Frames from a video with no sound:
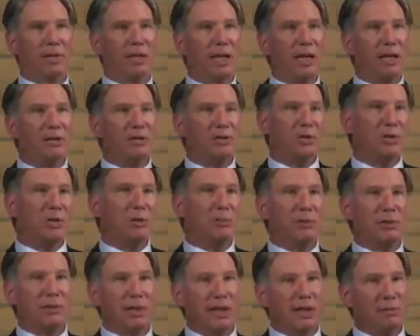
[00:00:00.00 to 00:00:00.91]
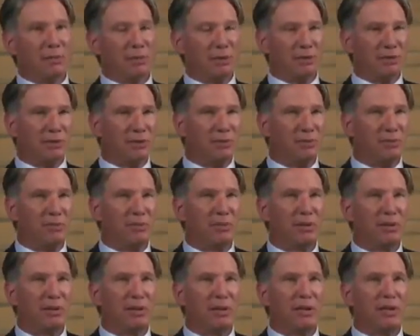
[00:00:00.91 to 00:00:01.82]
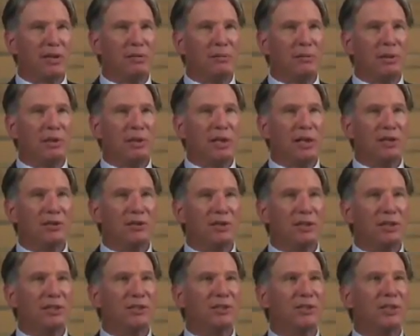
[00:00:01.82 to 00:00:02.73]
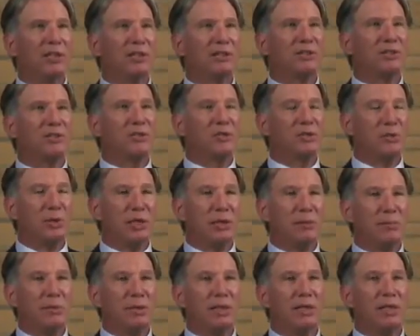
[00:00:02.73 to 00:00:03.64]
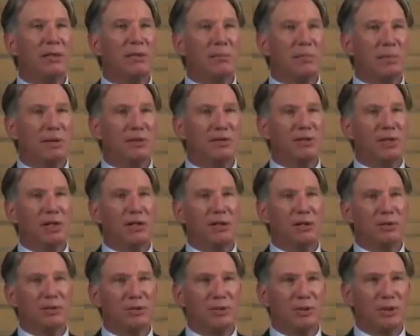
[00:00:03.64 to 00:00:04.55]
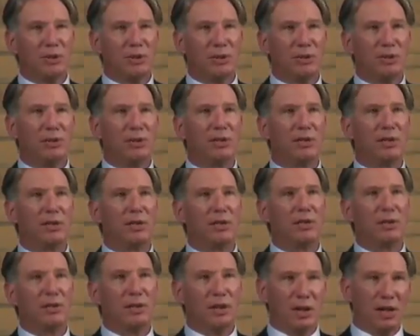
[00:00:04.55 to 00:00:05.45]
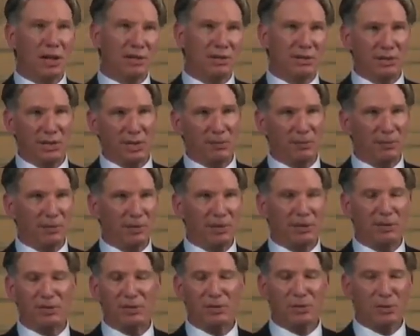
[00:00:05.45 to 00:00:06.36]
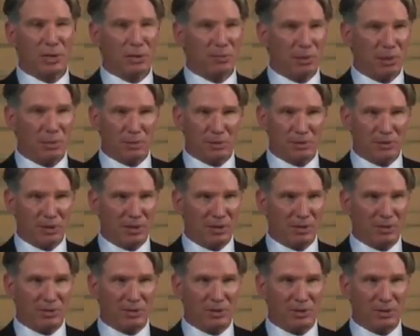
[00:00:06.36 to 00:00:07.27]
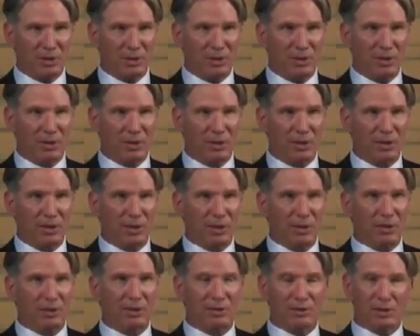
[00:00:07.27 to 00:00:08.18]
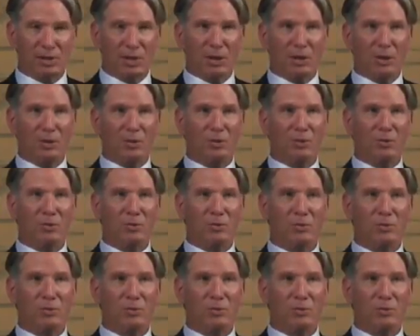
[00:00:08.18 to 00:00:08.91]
and sugar metabolism because it is an extremely misunderstood concept, extremely misunderstood. So,